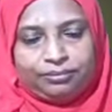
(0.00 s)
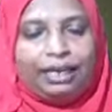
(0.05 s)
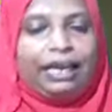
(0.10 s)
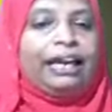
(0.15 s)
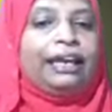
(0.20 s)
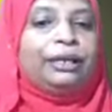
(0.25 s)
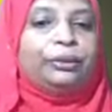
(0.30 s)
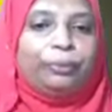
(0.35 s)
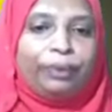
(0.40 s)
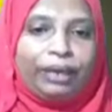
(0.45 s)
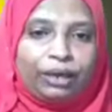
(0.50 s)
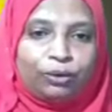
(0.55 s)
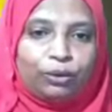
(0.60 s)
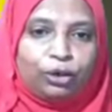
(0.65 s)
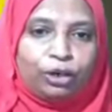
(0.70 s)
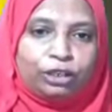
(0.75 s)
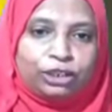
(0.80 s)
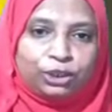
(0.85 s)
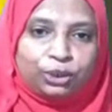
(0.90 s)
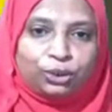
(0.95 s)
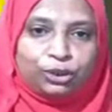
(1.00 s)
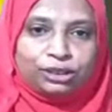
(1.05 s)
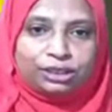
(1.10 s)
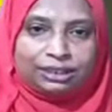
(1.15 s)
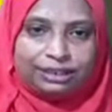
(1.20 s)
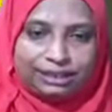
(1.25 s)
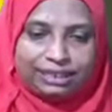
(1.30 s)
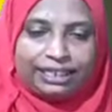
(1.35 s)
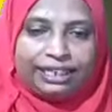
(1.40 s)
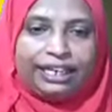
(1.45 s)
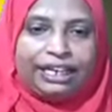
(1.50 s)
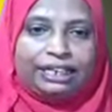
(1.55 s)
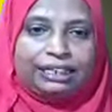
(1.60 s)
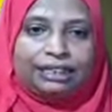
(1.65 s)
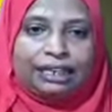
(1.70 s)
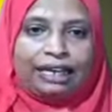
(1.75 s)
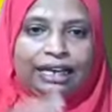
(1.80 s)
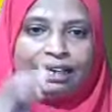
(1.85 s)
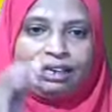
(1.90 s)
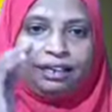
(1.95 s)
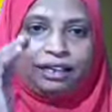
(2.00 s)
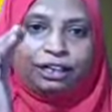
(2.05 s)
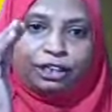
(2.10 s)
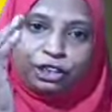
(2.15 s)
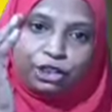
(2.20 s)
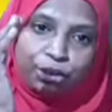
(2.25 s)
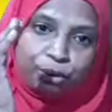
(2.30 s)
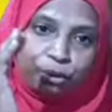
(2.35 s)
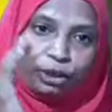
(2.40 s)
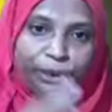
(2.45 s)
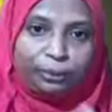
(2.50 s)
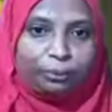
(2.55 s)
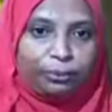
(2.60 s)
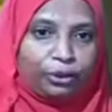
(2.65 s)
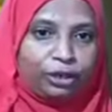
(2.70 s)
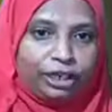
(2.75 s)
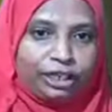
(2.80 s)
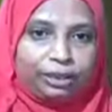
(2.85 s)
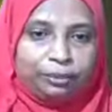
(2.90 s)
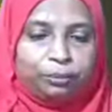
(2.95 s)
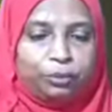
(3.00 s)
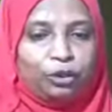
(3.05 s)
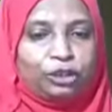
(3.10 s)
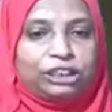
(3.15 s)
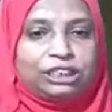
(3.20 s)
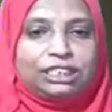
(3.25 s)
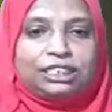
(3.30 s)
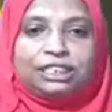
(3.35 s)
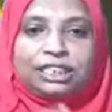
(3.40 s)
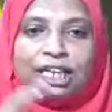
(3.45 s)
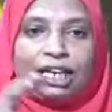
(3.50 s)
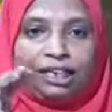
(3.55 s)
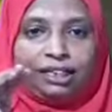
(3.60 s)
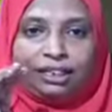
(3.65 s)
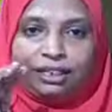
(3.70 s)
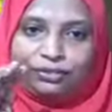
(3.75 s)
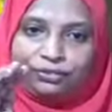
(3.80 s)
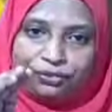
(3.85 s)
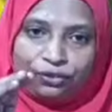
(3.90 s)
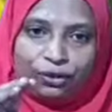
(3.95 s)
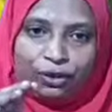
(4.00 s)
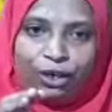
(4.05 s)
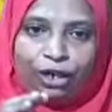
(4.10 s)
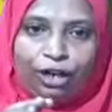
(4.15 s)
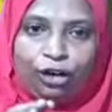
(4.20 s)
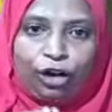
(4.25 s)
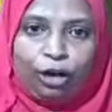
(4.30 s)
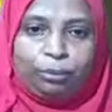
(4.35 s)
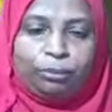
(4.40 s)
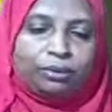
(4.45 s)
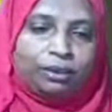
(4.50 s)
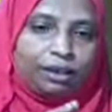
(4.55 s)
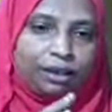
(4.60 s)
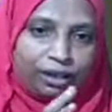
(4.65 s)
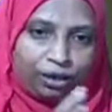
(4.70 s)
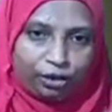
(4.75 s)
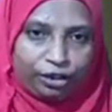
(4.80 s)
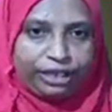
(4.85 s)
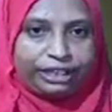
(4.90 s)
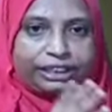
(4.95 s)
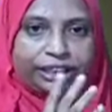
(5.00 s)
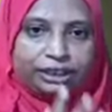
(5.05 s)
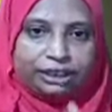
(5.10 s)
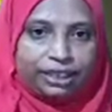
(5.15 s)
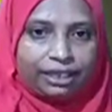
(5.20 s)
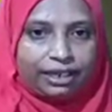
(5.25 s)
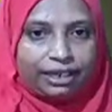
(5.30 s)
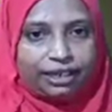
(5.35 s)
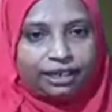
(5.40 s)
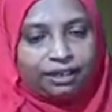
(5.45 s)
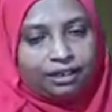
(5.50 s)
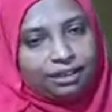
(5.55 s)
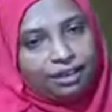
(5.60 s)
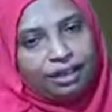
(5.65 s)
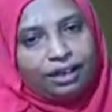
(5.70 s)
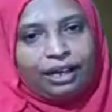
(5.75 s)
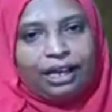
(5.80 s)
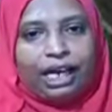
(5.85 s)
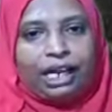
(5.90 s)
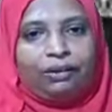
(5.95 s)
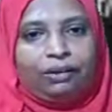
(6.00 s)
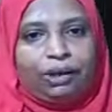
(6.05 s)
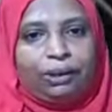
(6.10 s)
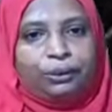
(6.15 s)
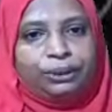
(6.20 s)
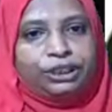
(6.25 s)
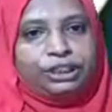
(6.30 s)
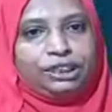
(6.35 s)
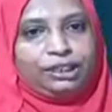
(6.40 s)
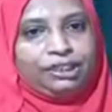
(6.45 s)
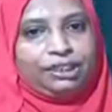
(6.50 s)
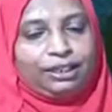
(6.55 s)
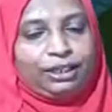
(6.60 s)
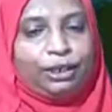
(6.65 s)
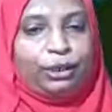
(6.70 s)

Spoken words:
And we also studied that two important motions are there for globe, rotation and revolution.